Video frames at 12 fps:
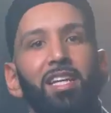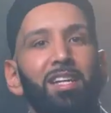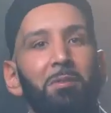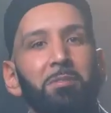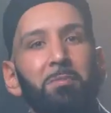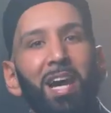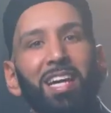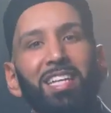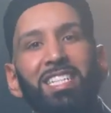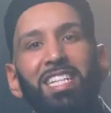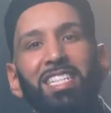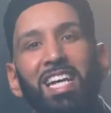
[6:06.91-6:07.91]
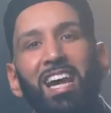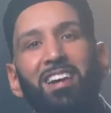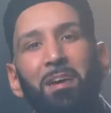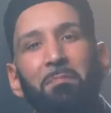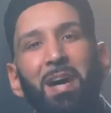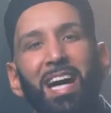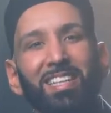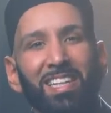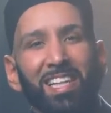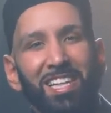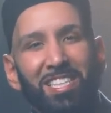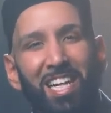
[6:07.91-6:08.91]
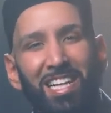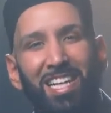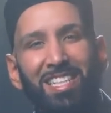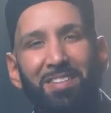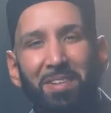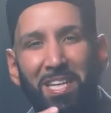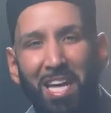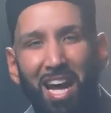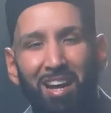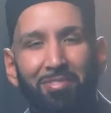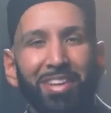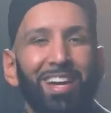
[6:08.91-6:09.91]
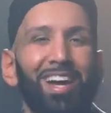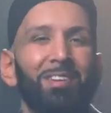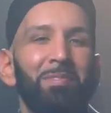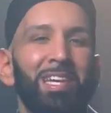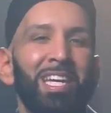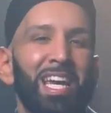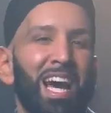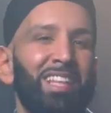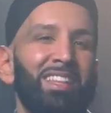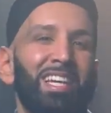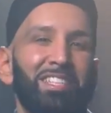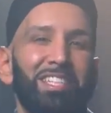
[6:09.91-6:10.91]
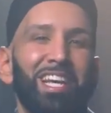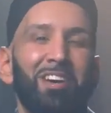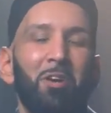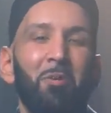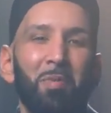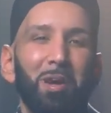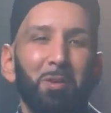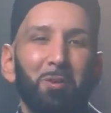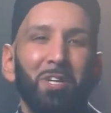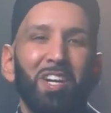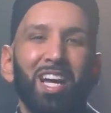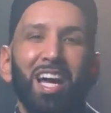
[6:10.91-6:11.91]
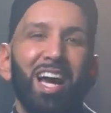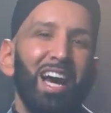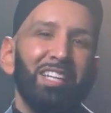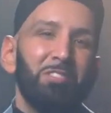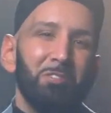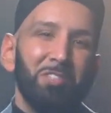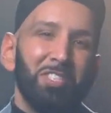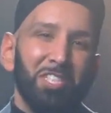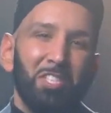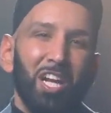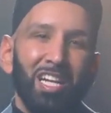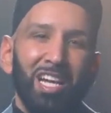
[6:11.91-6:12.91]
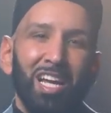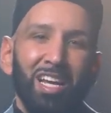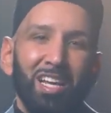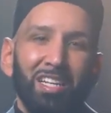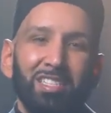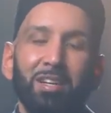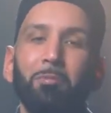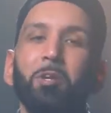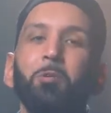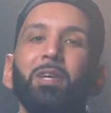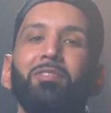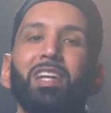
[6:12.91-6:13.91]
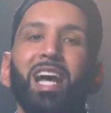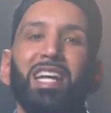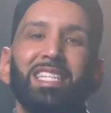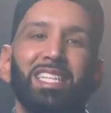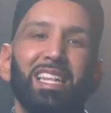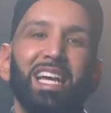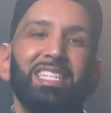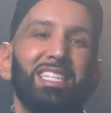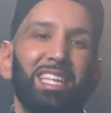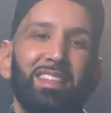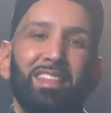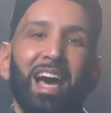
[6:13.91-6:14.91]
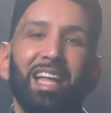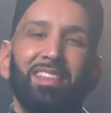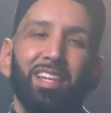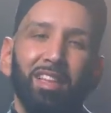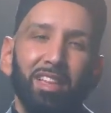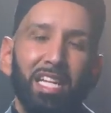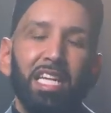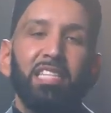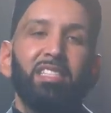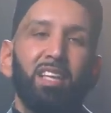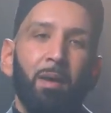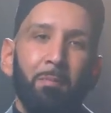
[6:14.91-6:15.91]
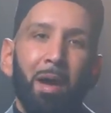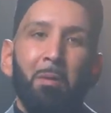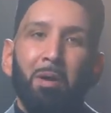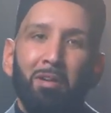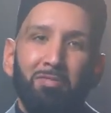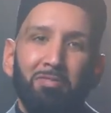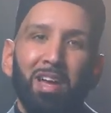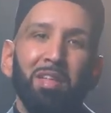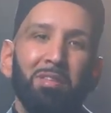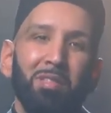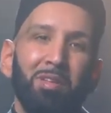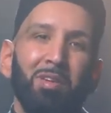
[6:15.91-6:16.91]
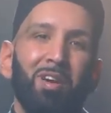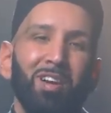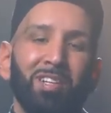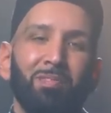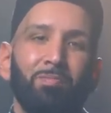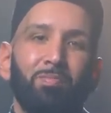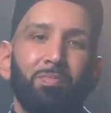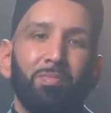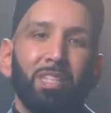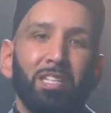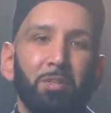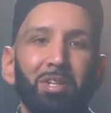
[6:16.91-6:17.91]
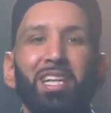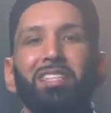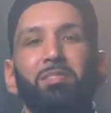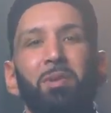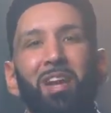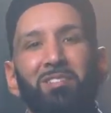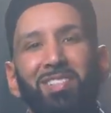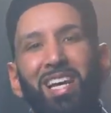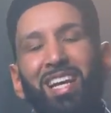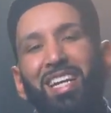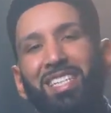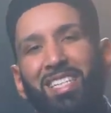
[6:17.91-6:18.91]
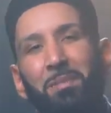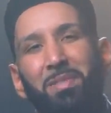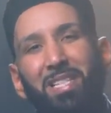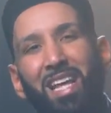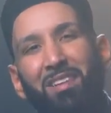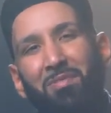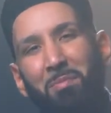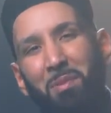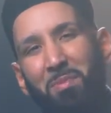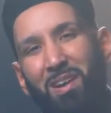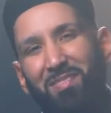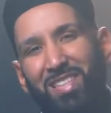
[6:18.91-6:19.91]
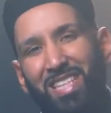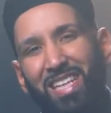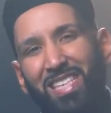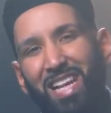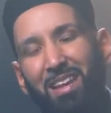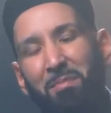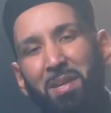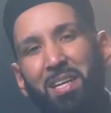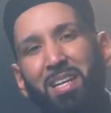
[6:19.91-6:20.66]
Then he comes back and he says, Ya Rab, adkhil al-jannata man kana fi qalbihi adna shay. Oh my Lord, enter into Jannah someone who even has less than that, the least amount of faith in their heart. So Allah subhanahu wa ta'ala accepts that from the Prophet sallallahu alaihi wasallam.